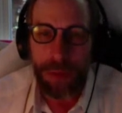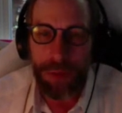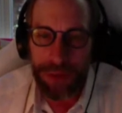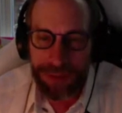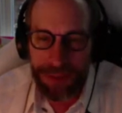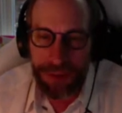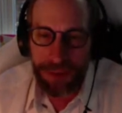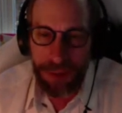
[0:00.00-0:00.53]

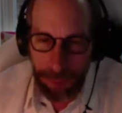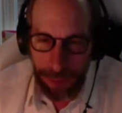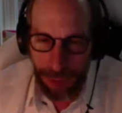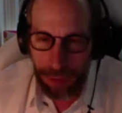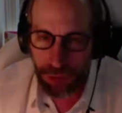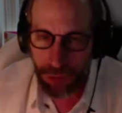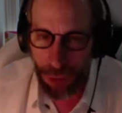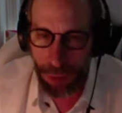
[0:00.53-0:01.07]
This is a
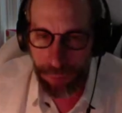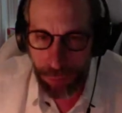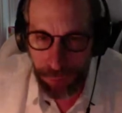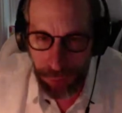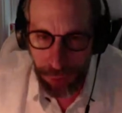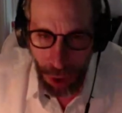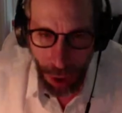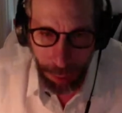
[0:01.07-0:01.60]
picture of the
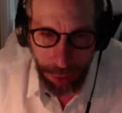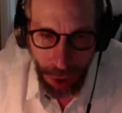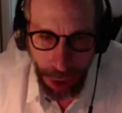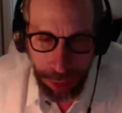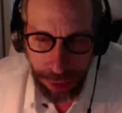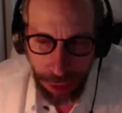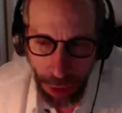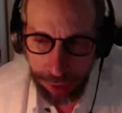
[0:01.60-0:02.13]

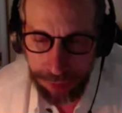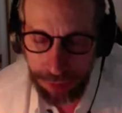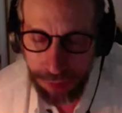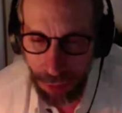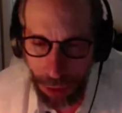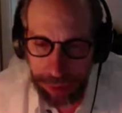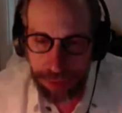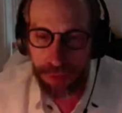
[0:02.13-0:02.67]
phenomena that
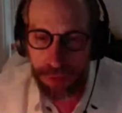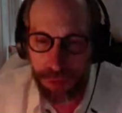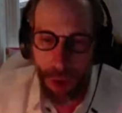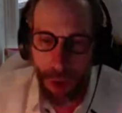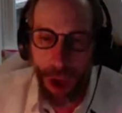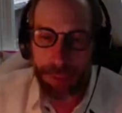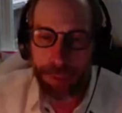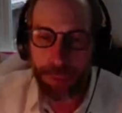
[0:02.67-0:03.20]
Einstein
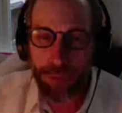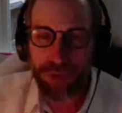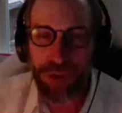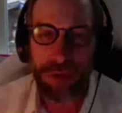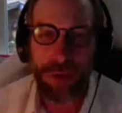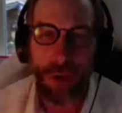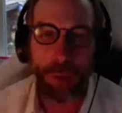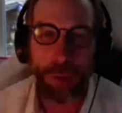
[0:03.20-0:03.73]
described, which
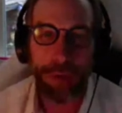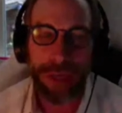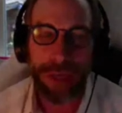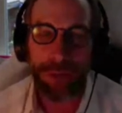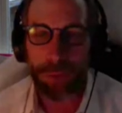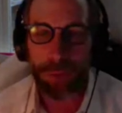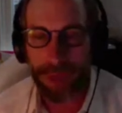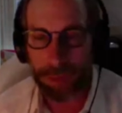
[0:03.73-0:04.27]
he thought would
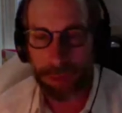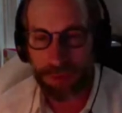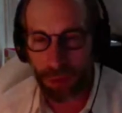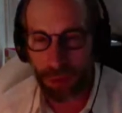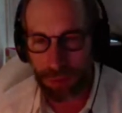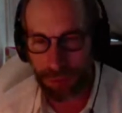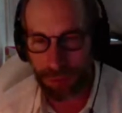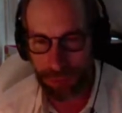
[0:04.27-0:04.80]
never be
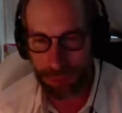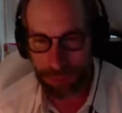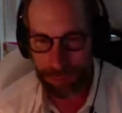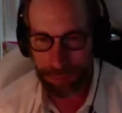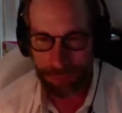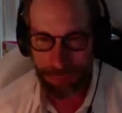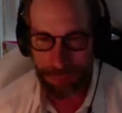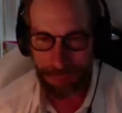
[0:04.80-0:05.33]
observed.
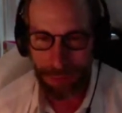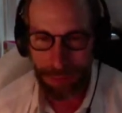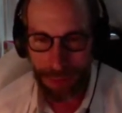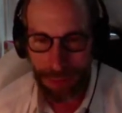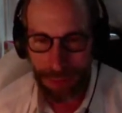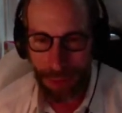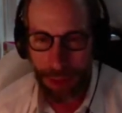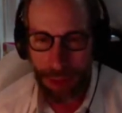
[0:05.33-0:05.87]

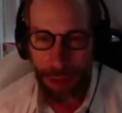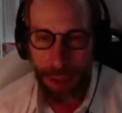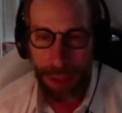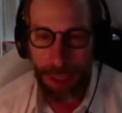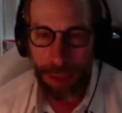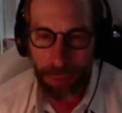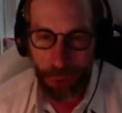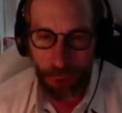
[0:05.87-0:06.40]

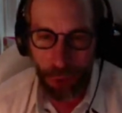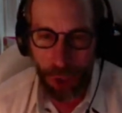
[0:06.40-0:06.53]
If you